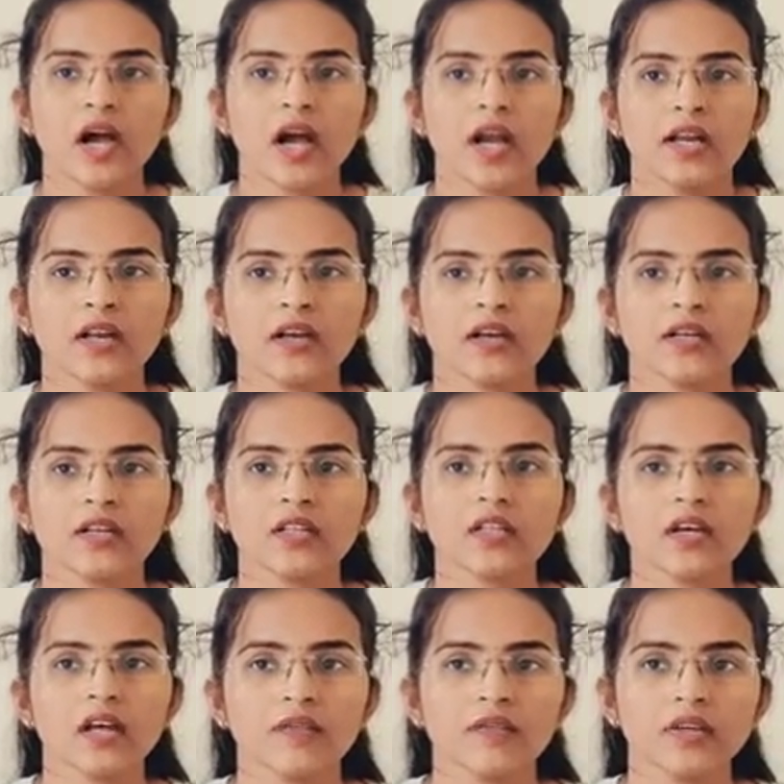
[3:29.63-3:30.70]
And under
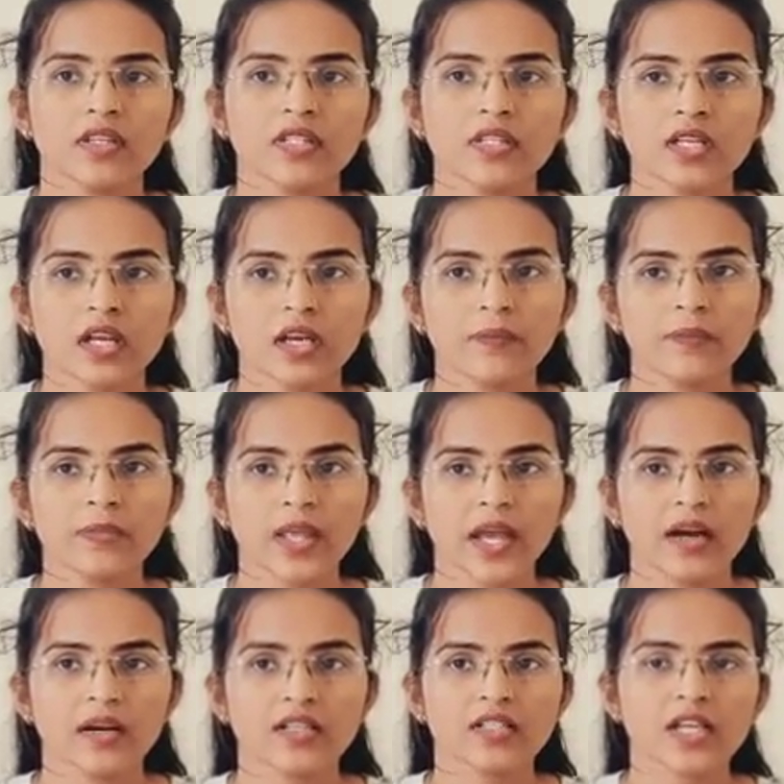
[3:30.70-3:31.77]
the FDAC
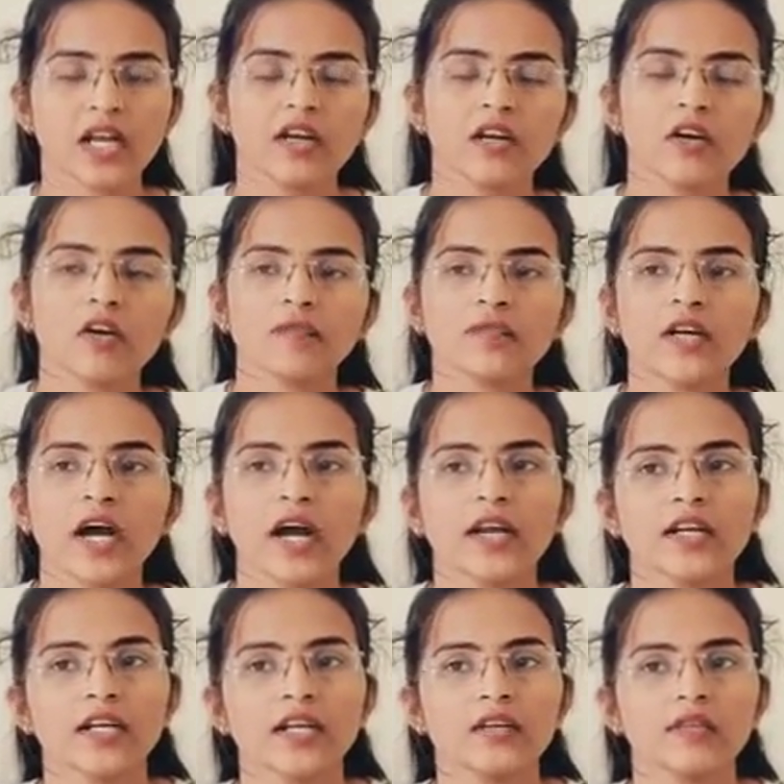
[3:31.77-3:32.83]
standard of the
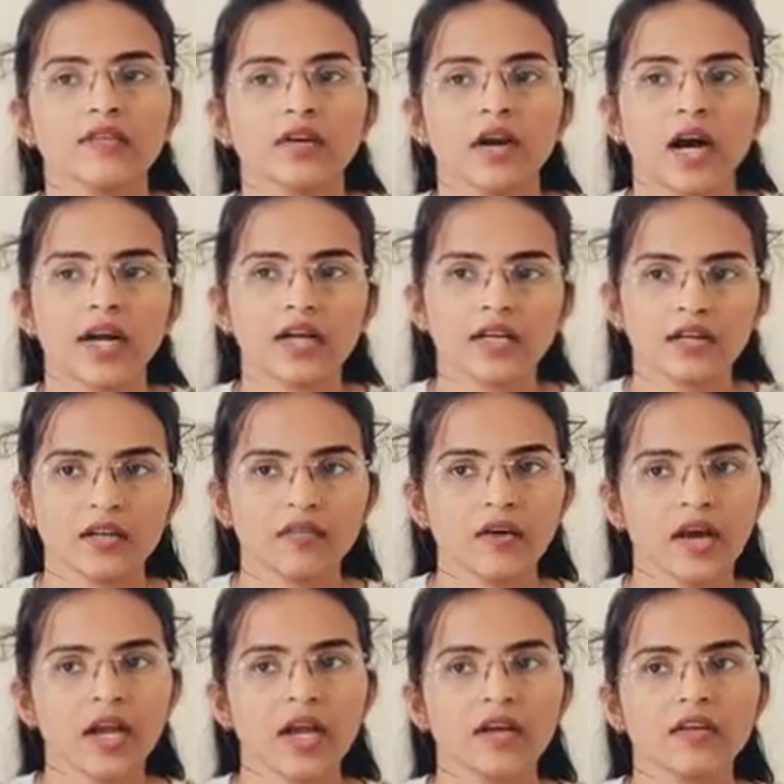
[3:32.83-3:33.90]

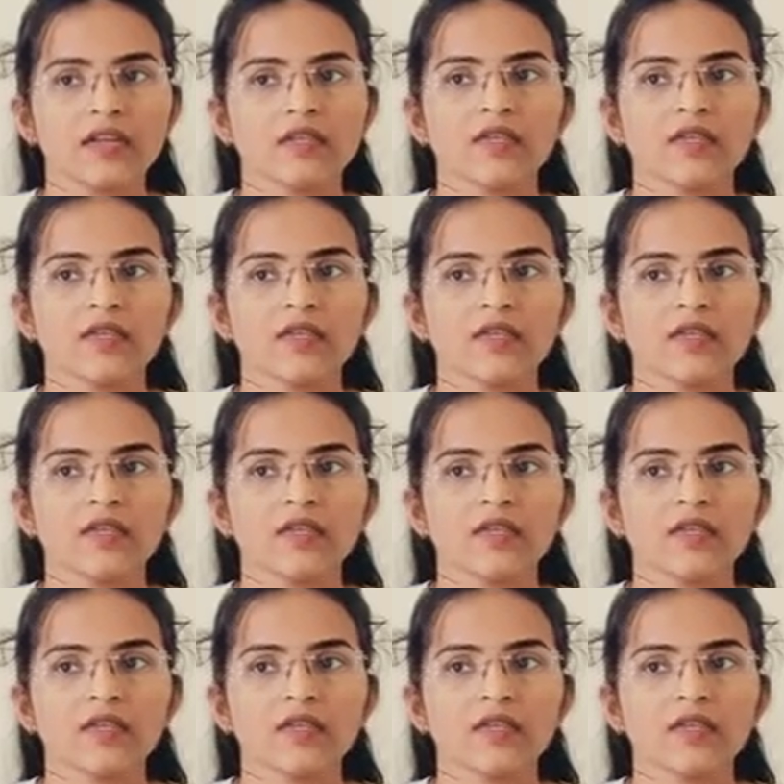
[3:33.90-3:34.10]
identify and